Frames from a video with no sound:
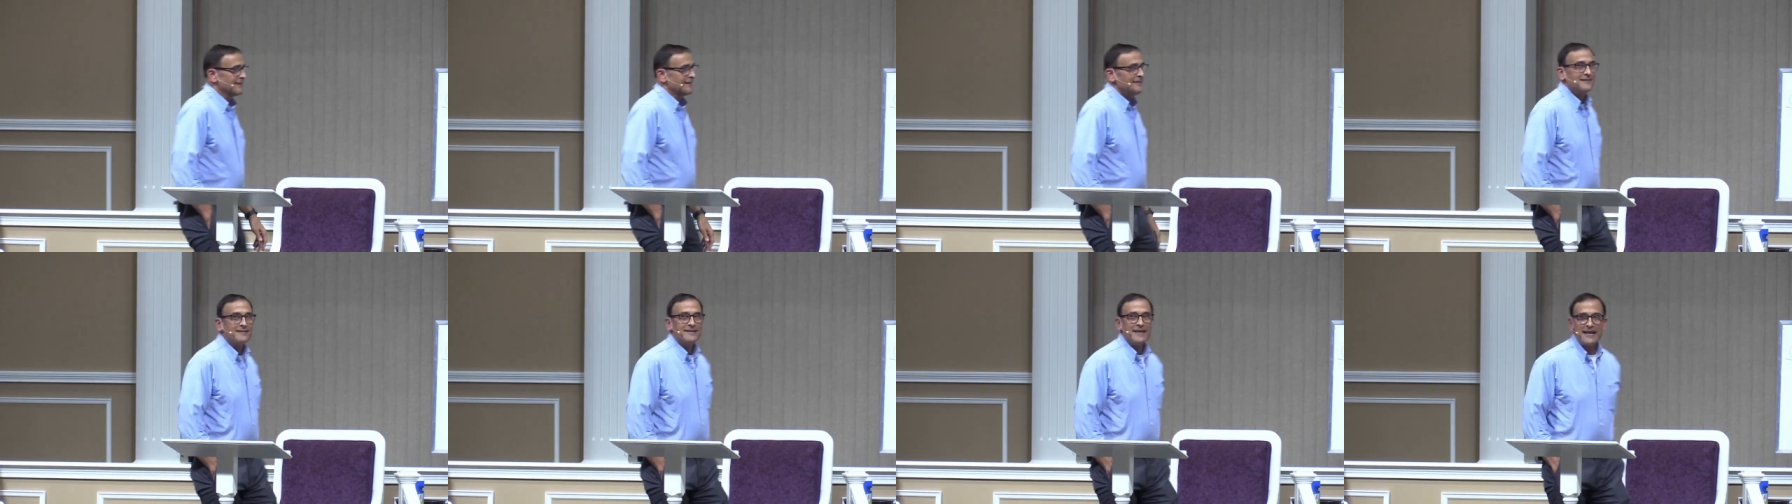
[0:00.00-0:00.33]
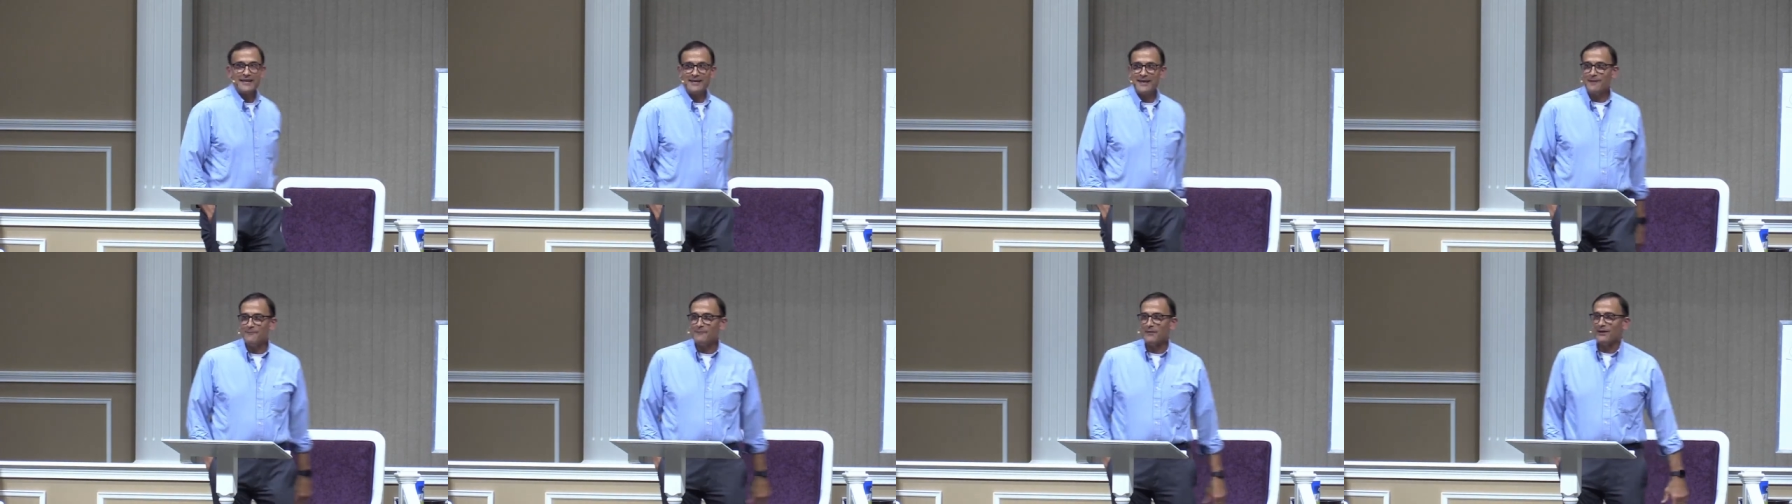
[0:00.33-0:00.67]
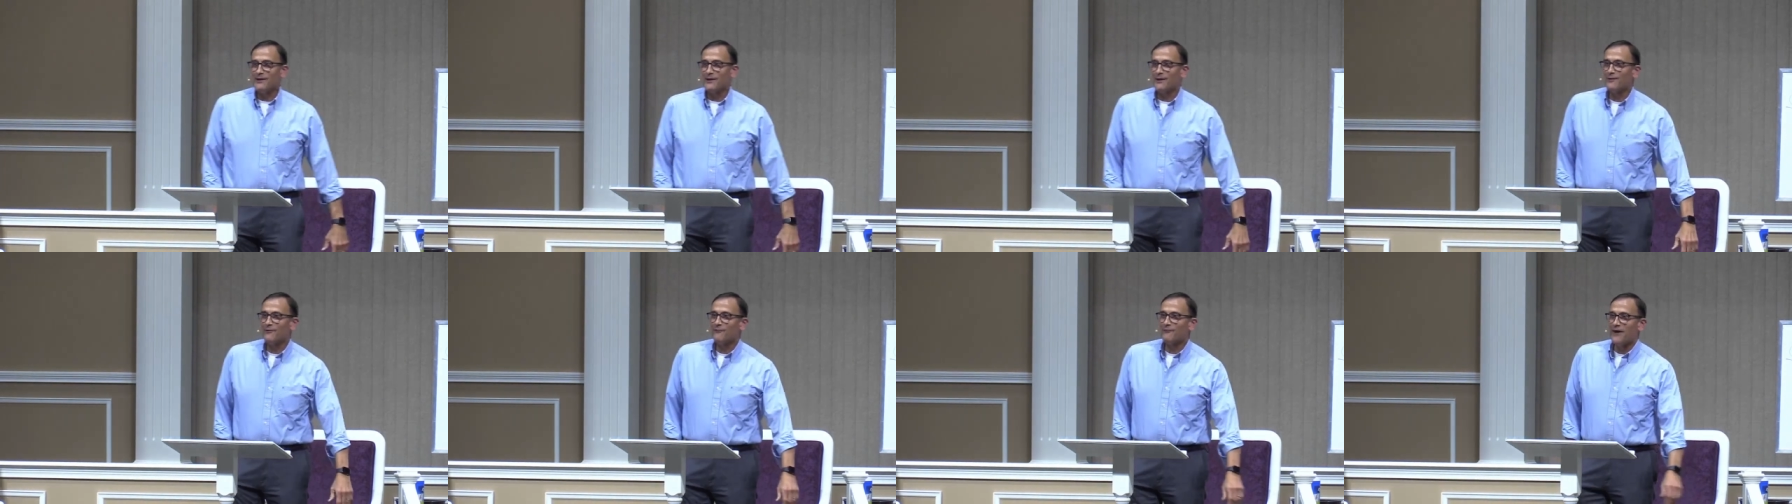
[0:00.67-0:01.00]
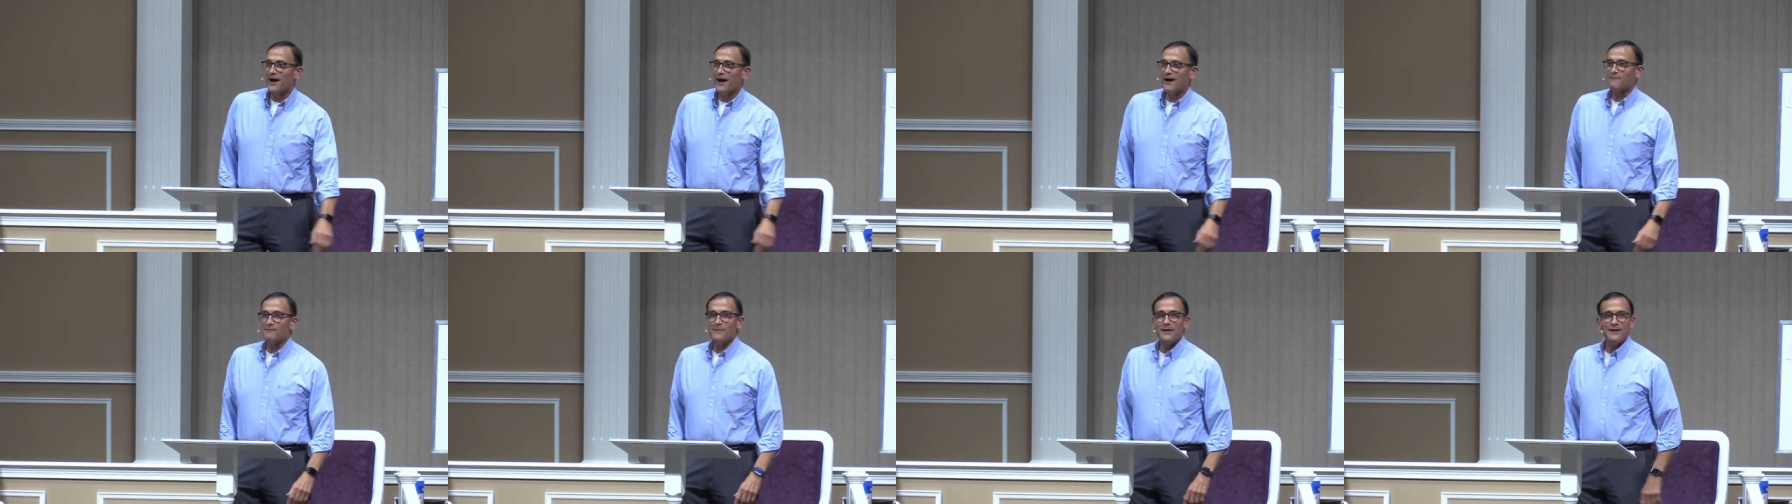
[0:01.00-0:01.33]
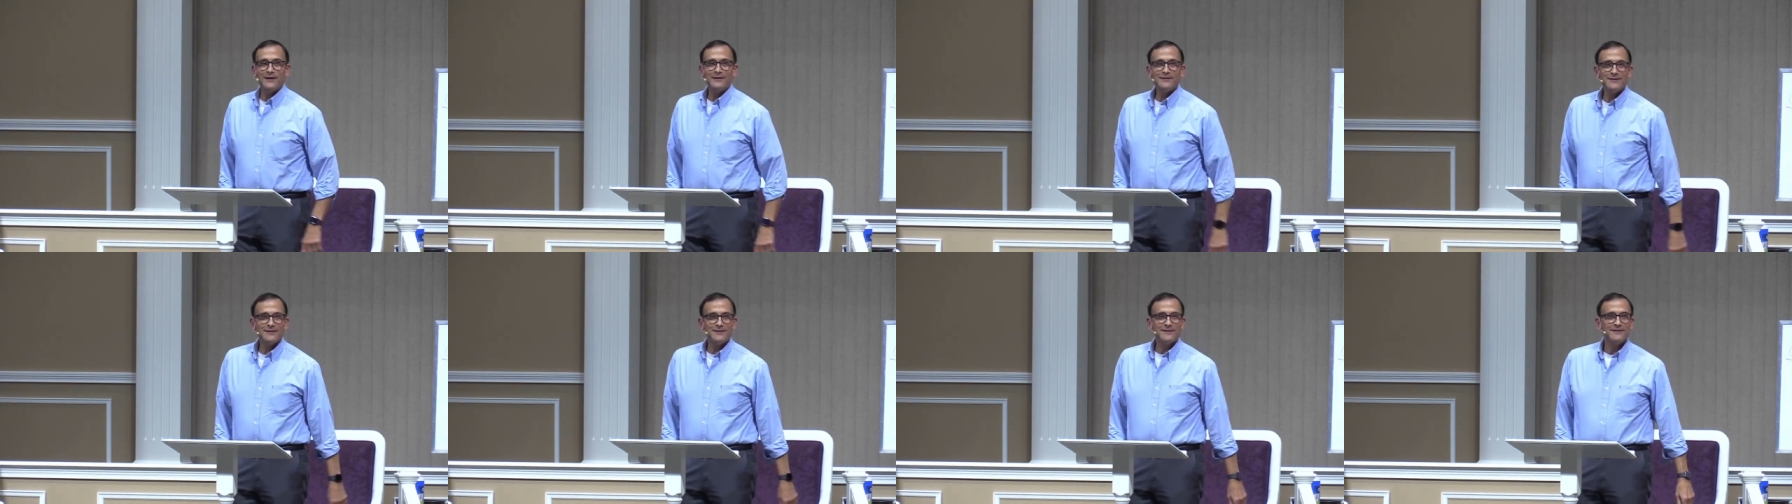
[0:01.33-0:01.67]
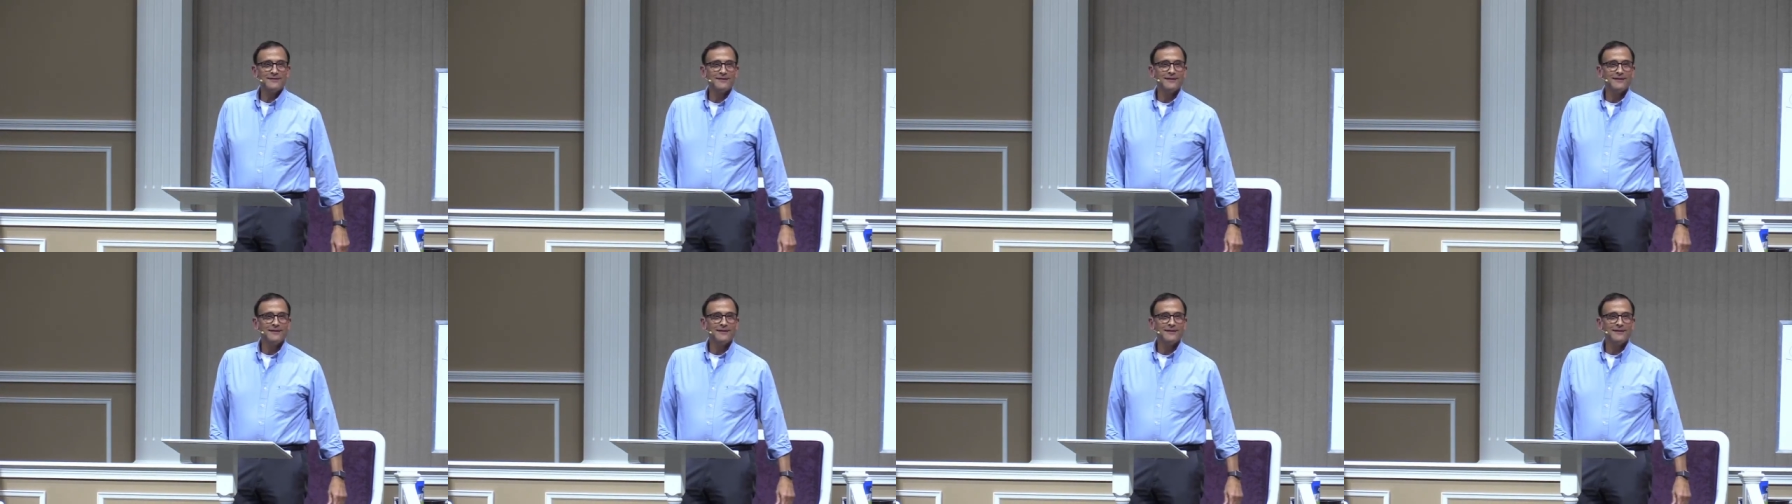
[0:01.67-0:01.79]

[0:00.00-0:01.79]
Does that get me another five minutes?